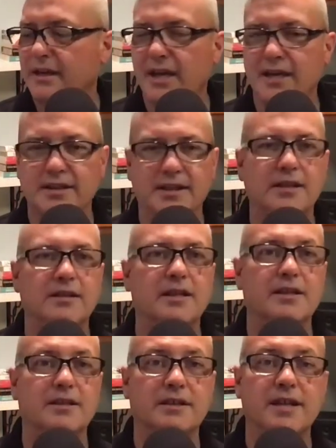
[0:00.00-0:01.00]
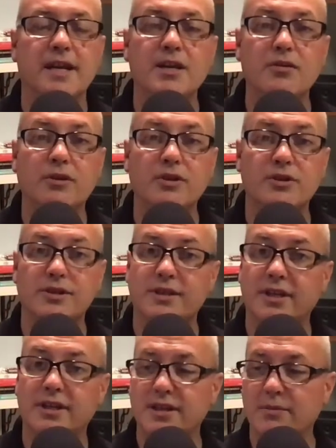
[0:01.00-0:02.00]
And then at the end of the day, you can just
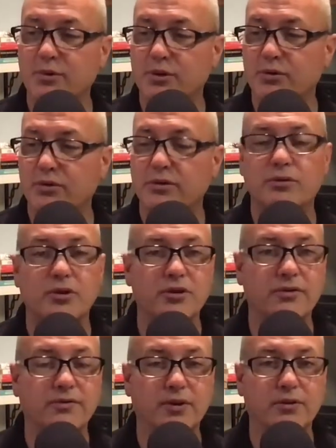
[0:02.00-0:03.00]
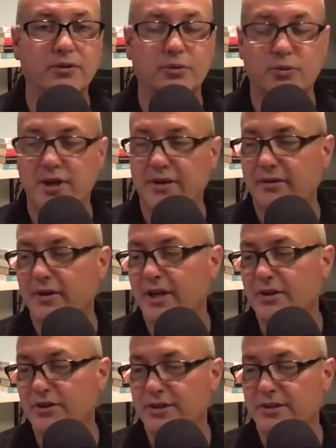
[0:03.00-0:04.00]
get a tape recorder or your phone or whatever
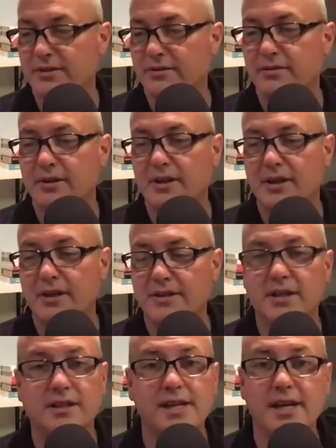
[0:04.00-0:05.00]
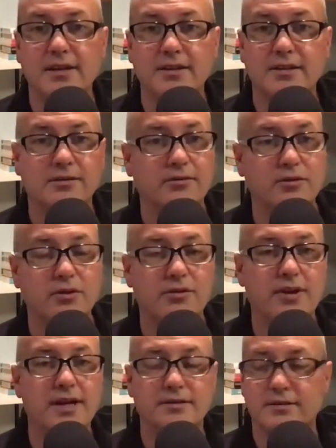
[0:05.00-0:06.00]
and just dictate your
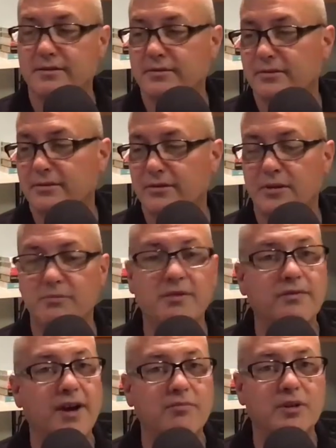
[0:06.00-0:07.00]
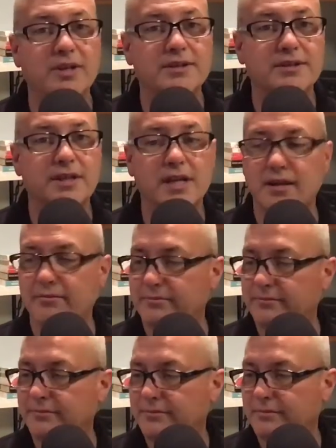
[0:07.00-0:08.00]
thoughts. It could be 5 minutes a day.
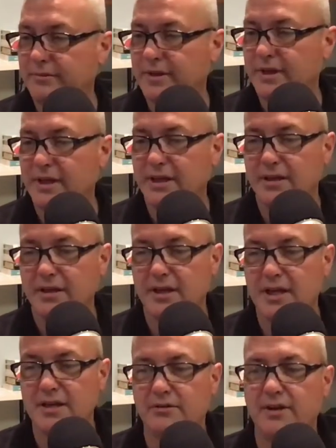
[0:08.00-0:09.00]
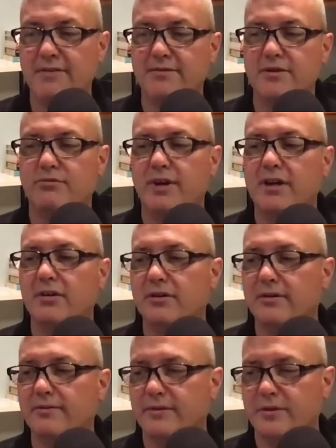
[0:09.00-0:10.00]
And you'll have this record
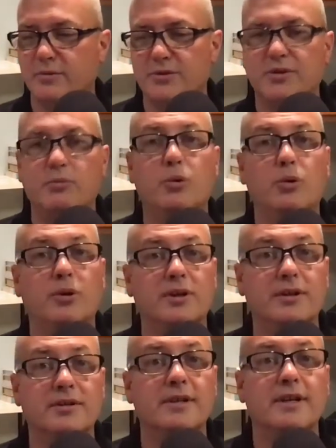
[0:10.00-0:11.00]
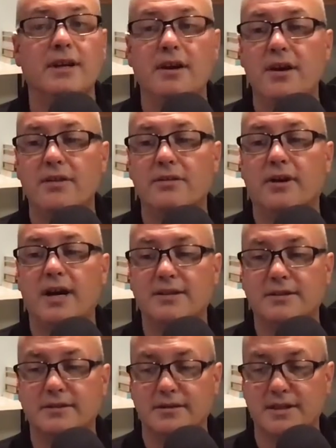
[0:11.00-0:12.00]
of the most important
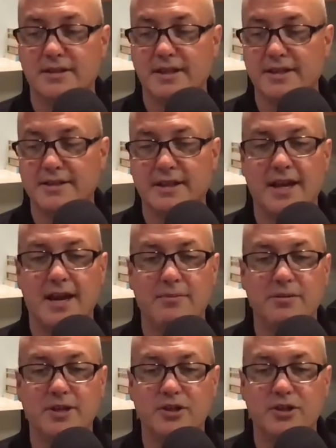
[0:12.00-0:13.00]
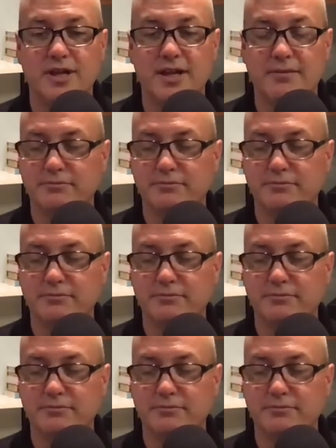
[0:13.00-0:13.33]
thoughts and things that happen each day.